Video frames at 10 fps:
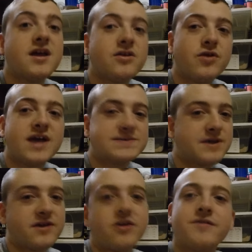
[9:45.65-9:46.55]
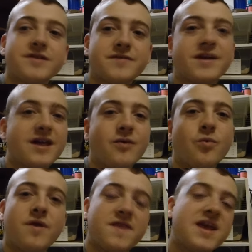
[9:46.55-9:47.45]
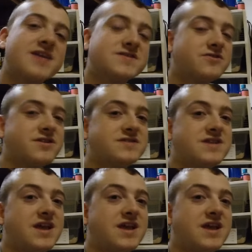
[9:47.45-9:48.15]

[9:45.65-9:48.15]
you guys probably already figured out what the answer is.